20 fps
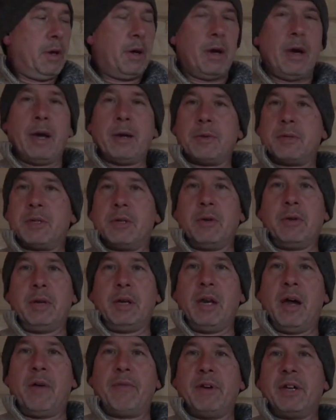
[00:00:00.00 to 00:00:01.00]
Absolutely
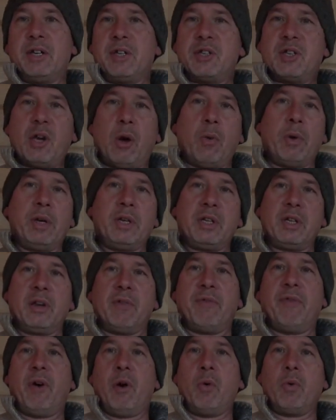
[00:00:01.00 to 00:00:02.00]
love it. It's so easy to
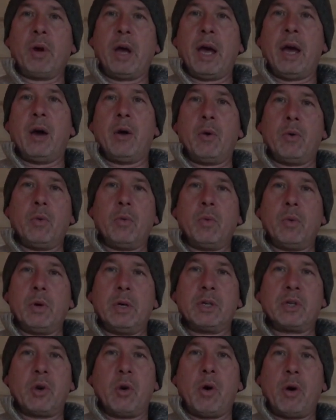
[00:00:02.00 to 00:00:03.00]
fold out.
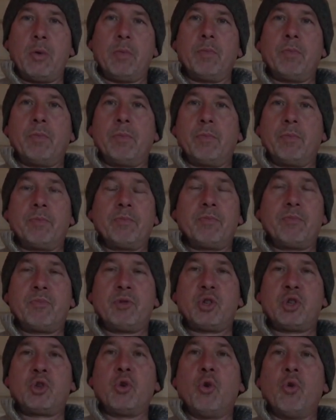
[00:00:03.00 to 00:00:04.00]
It's got
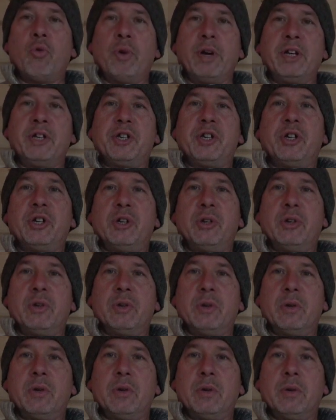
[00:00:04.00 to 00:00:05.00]
storage
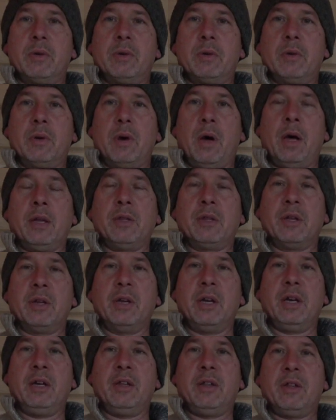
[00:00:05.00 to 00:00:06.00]

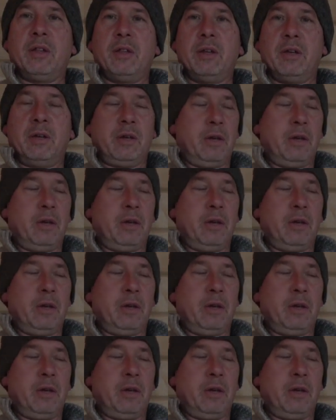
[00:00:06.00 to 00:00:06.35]
underneath,